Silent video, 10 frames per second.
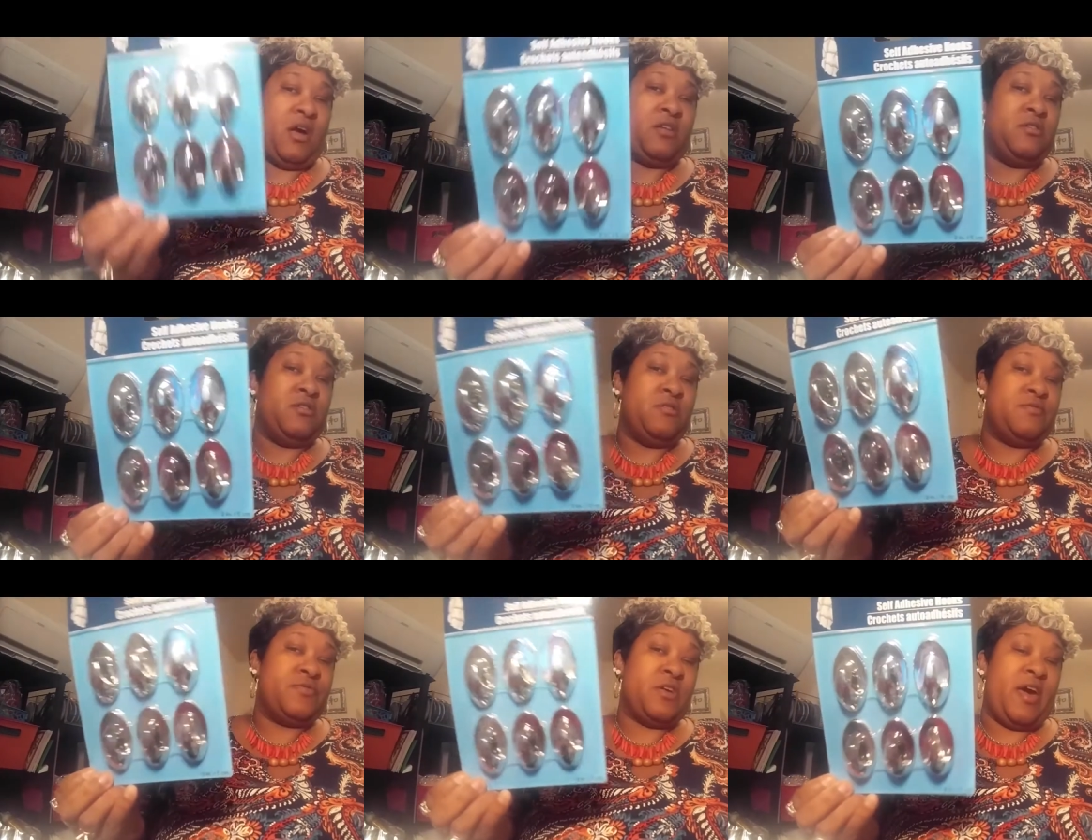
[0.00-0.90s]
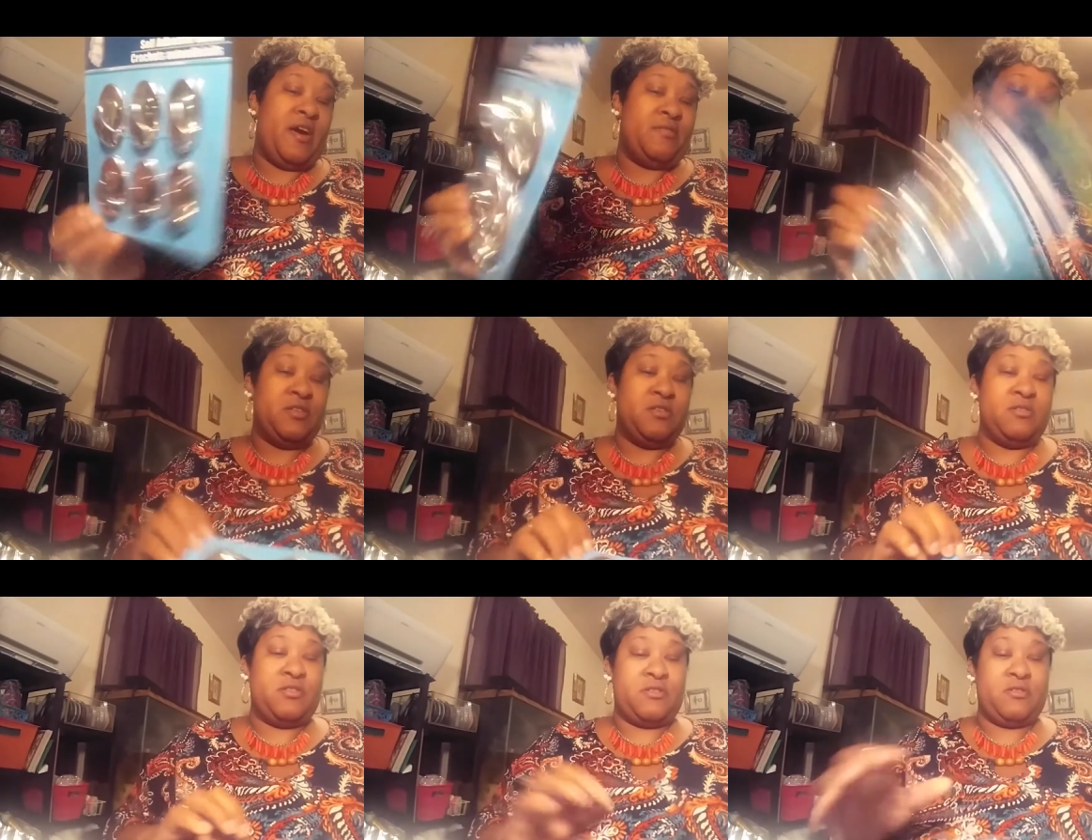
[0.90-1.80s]
I love to have
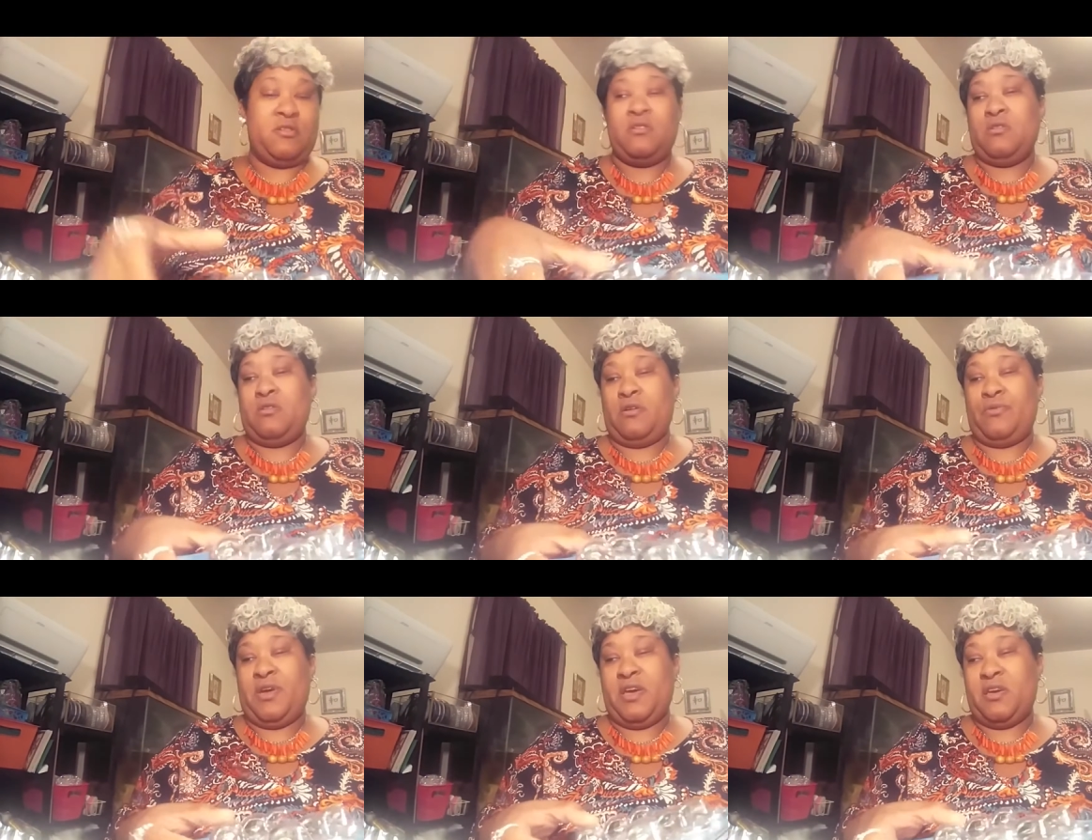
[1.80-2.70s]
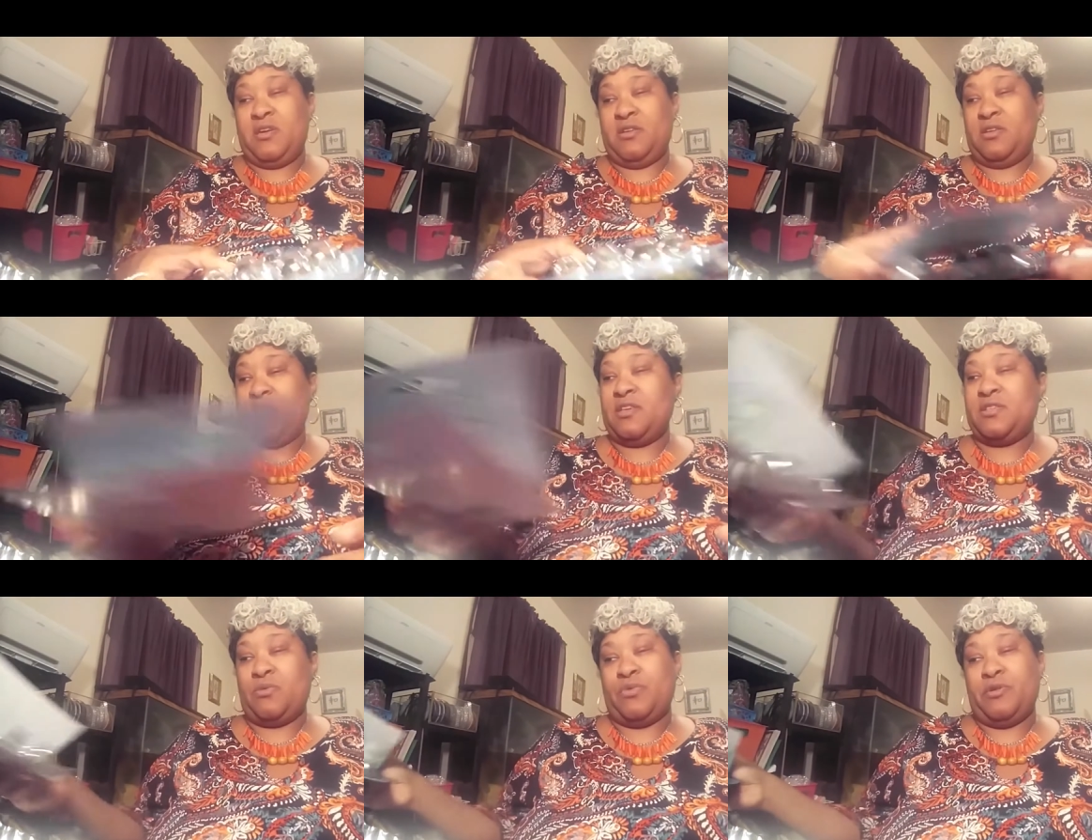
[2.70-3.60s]
these on hand in
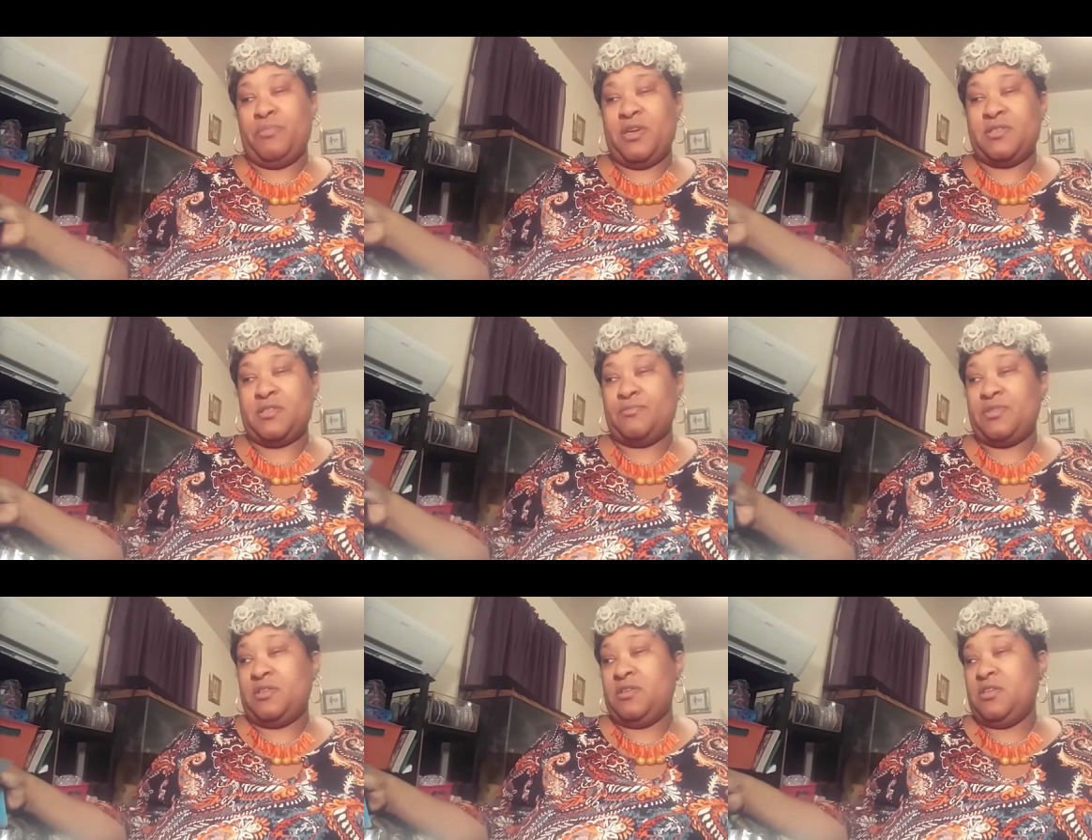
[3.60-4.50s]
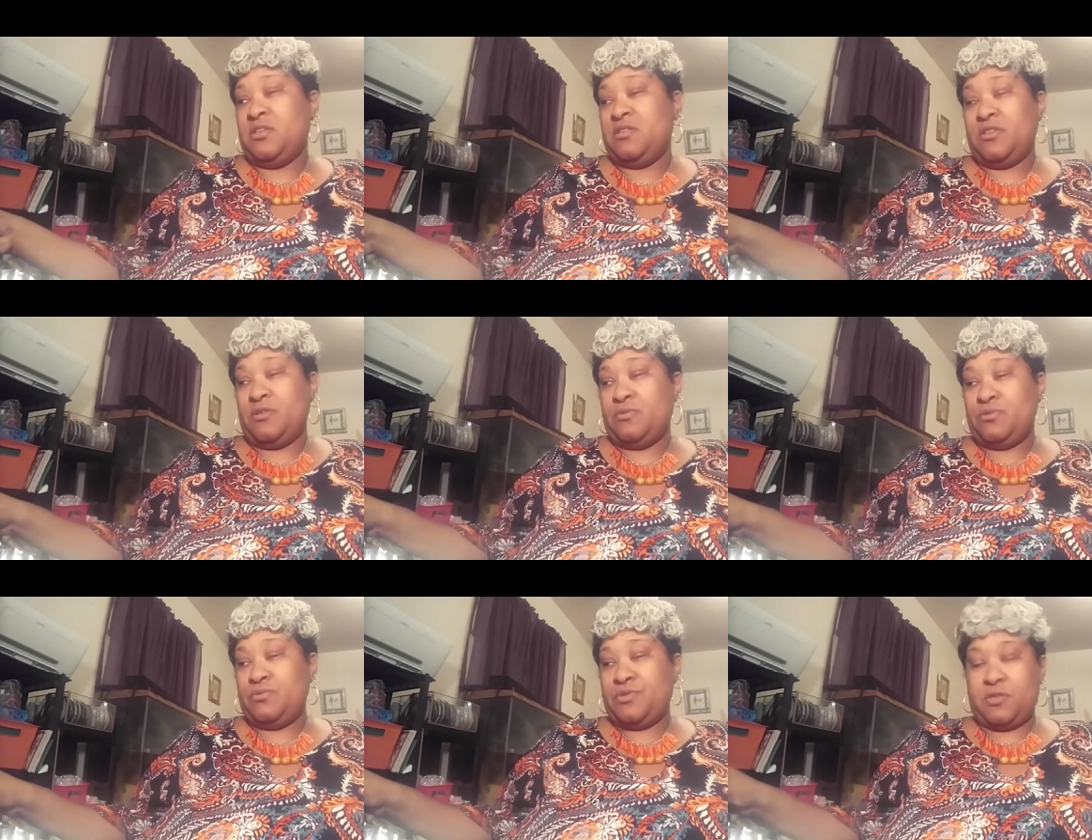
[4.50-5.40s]
case I want to make something and need
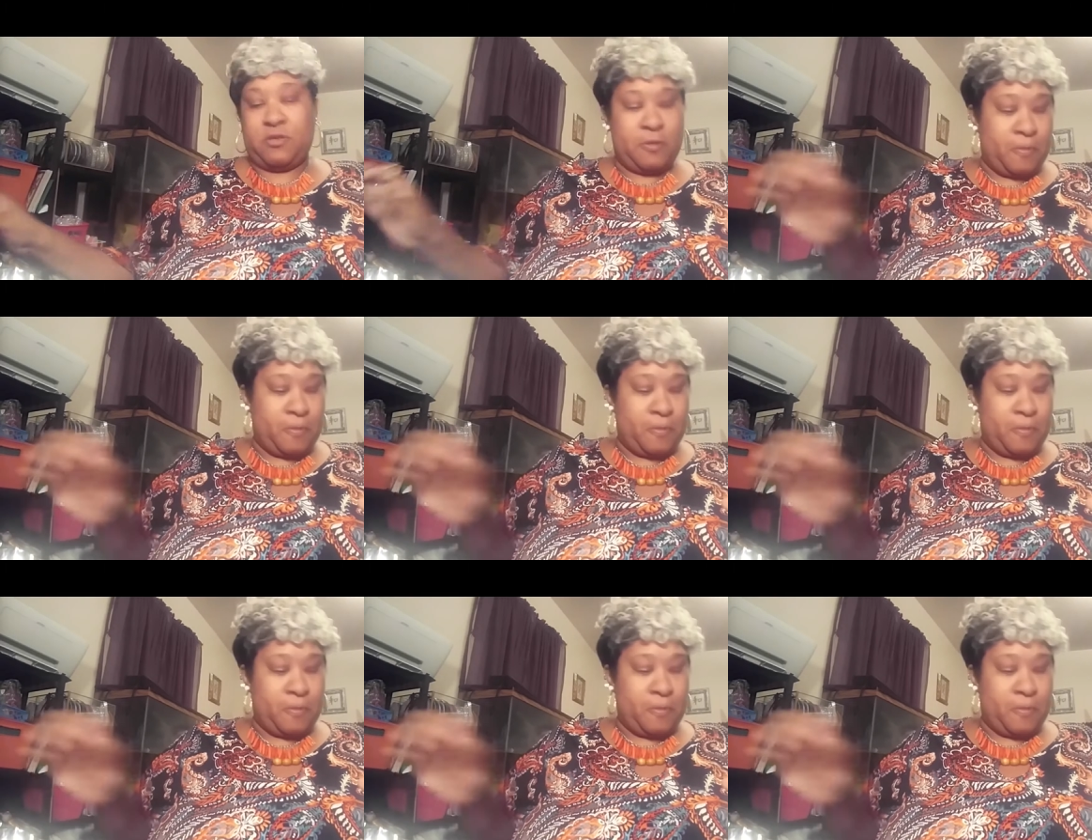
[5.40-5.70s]
those.